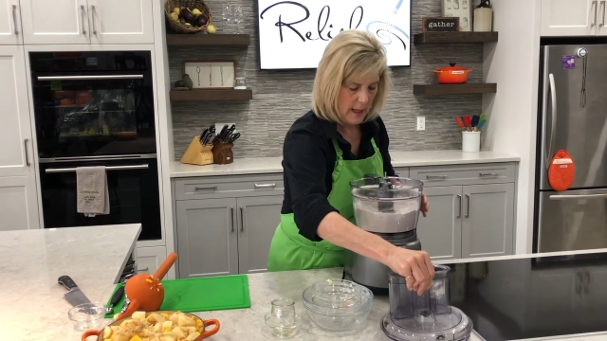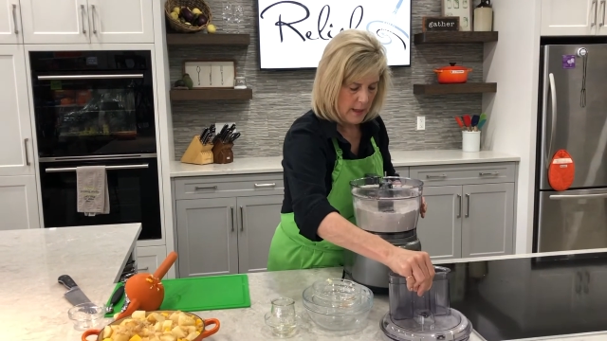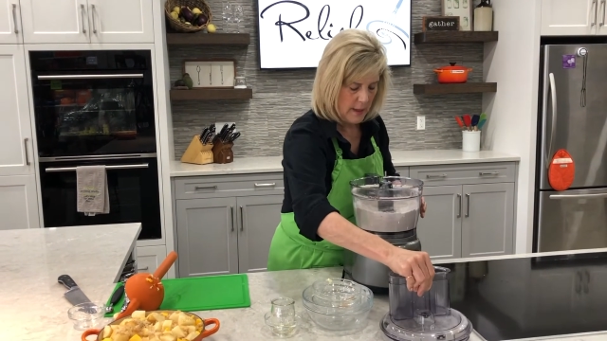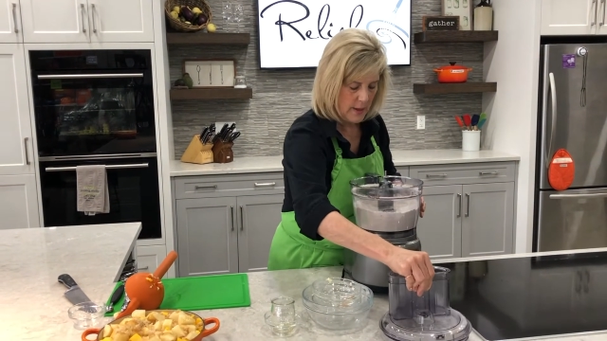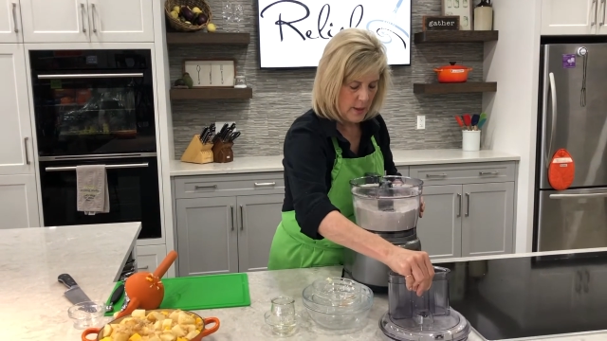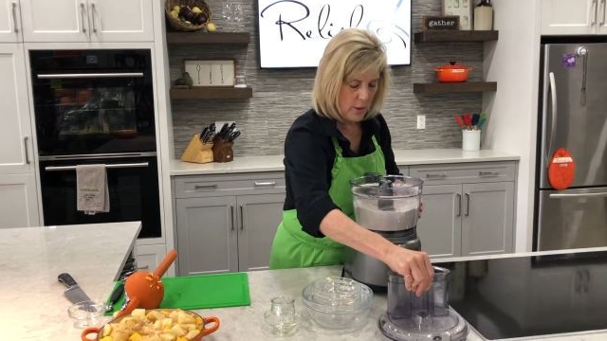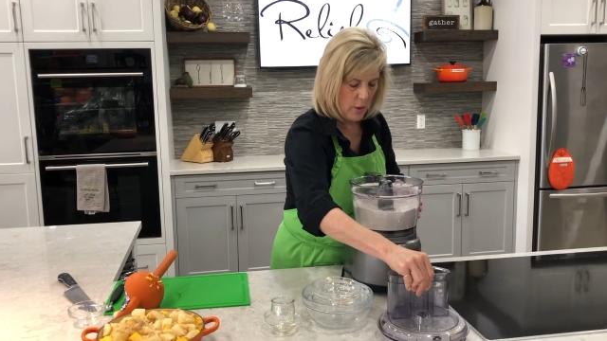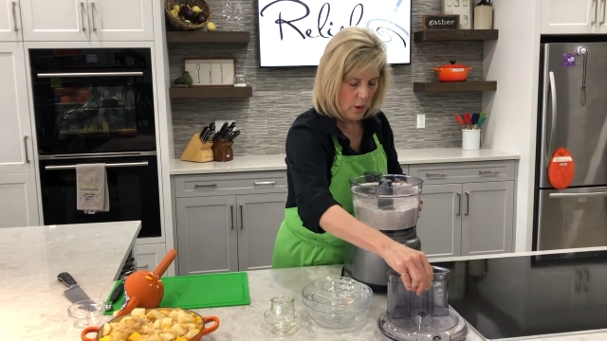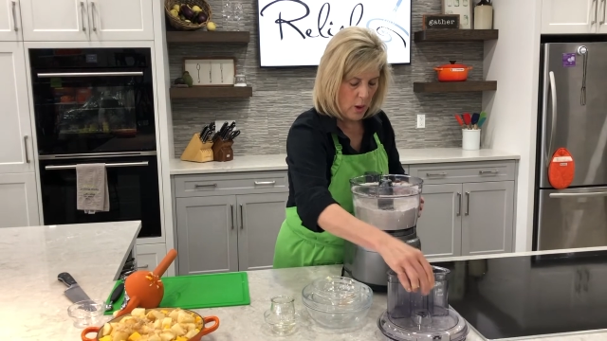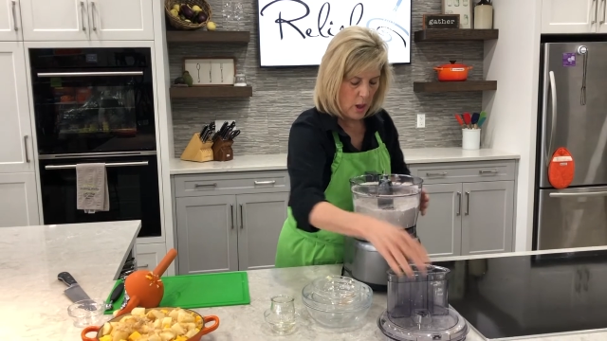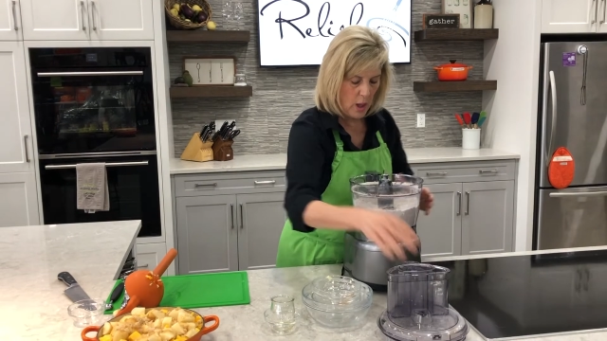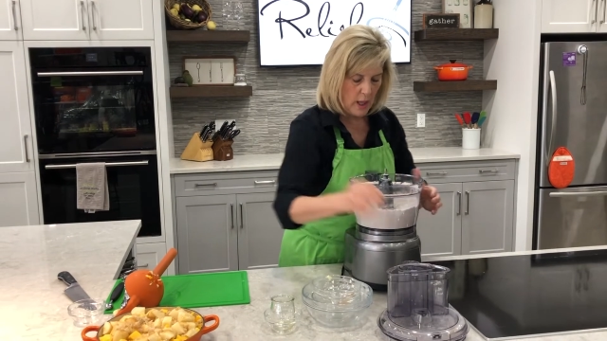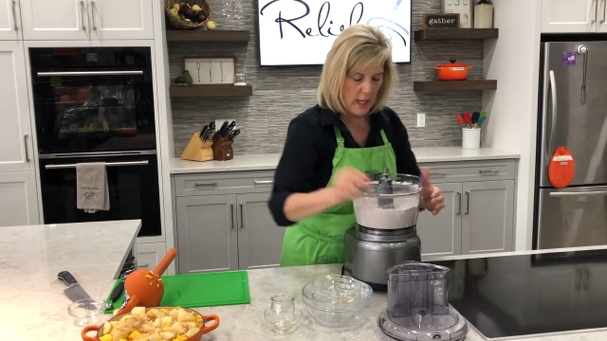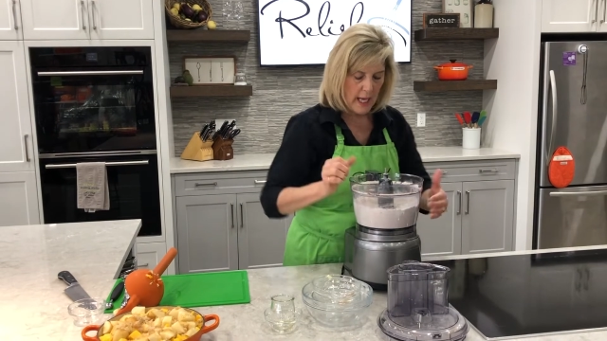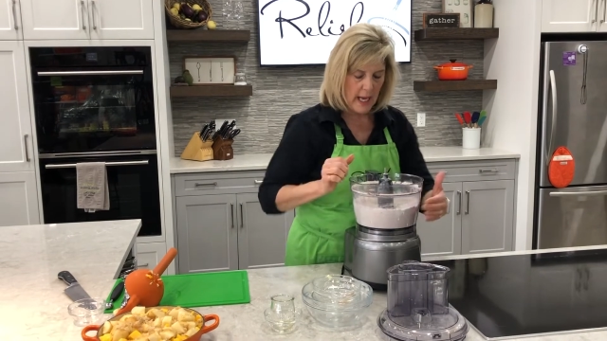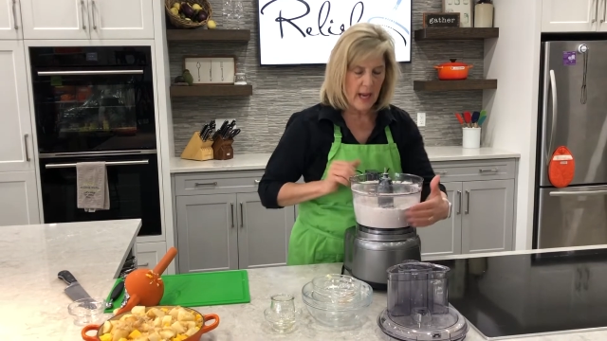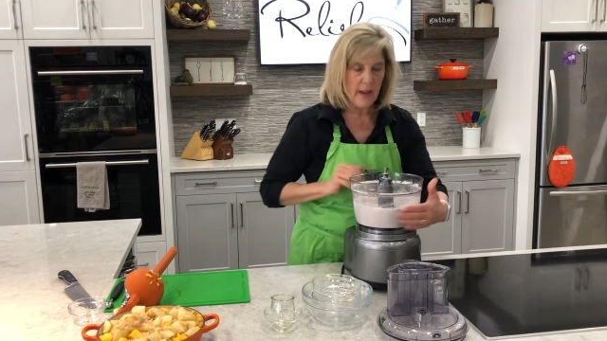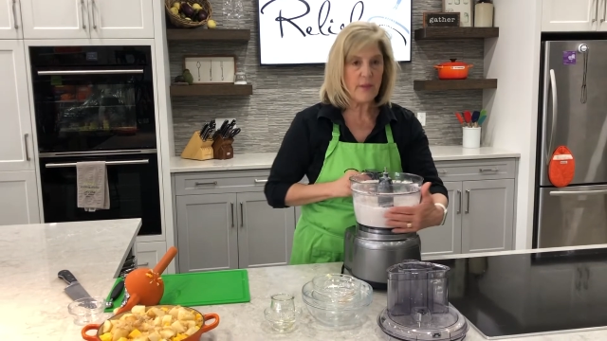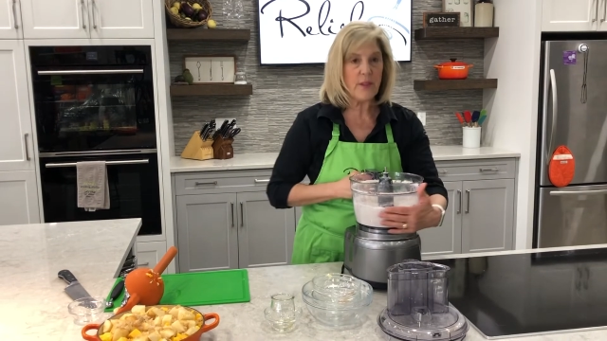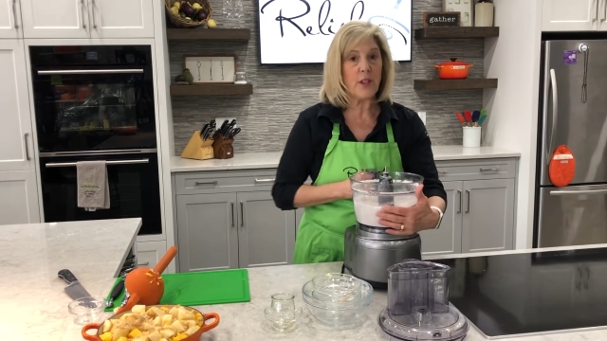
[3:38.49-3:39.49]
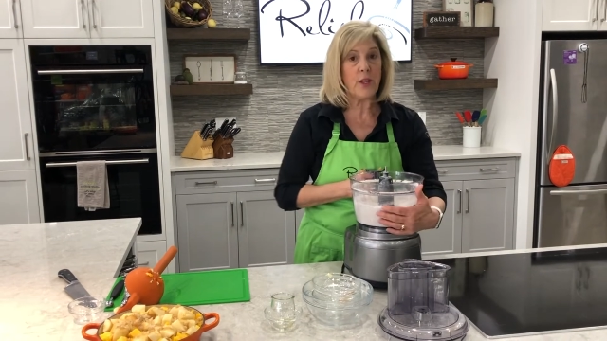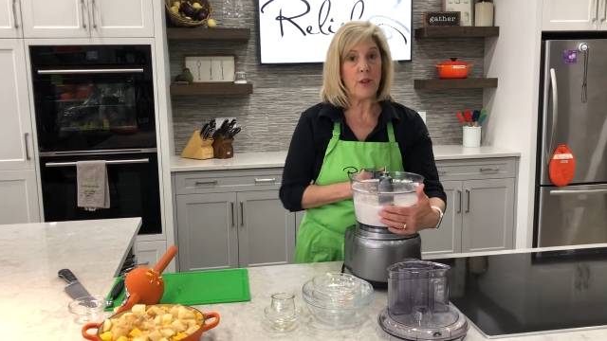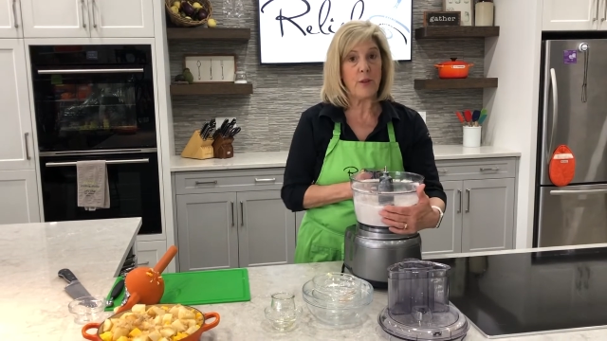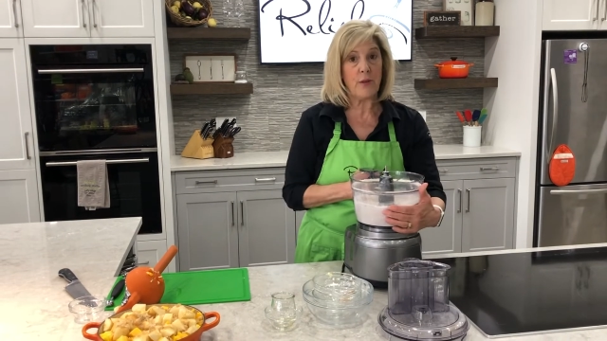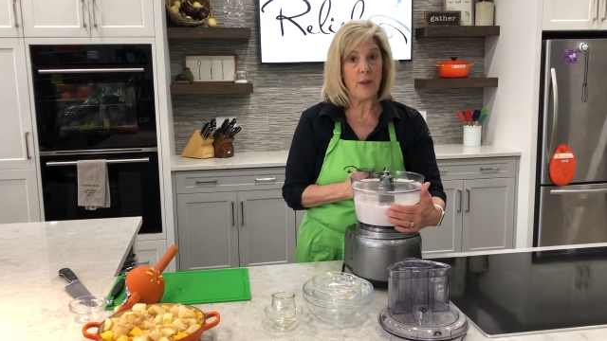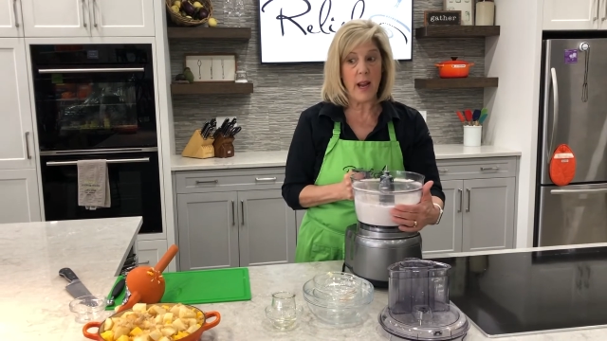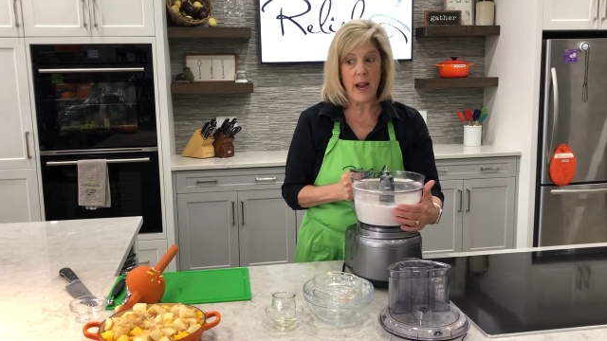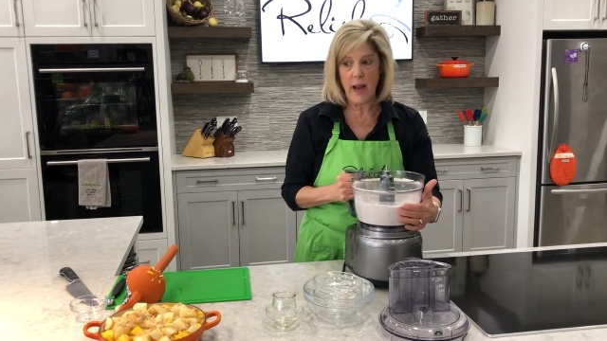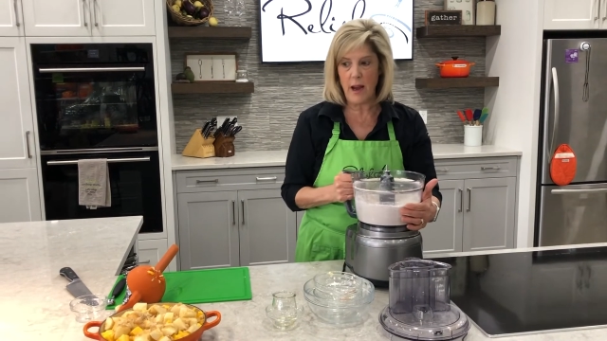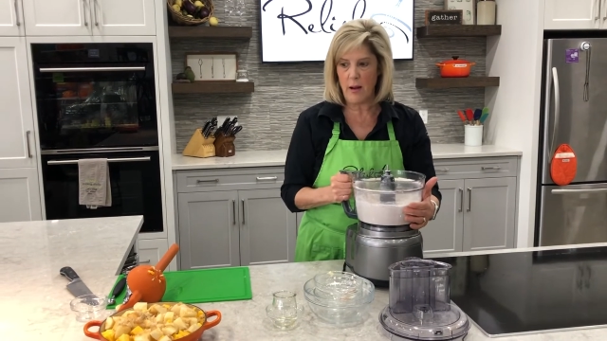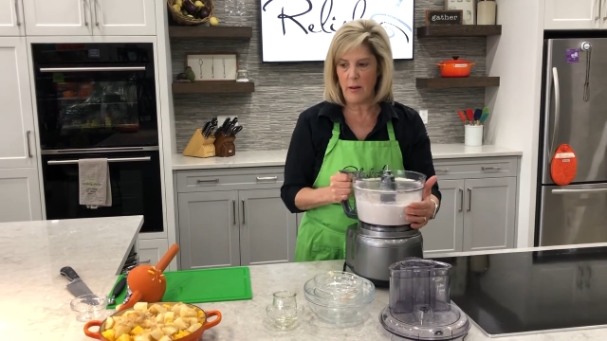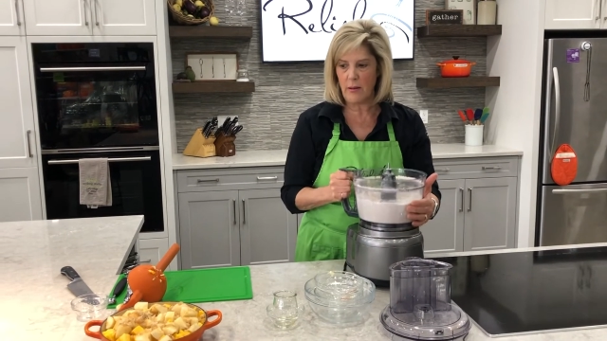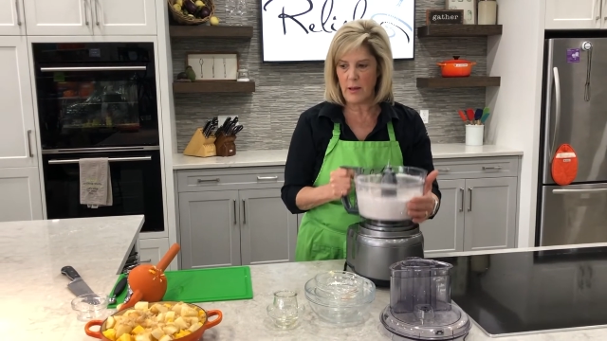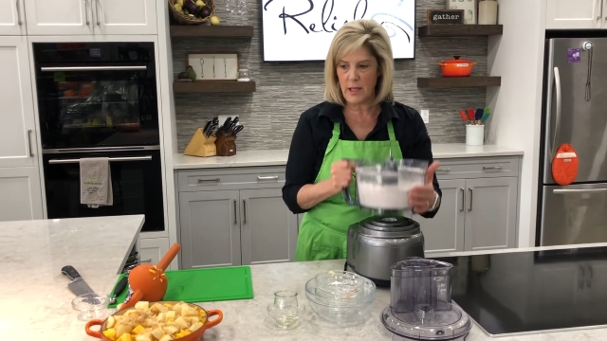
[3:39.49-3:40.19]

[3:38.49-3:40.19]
So all I have to do now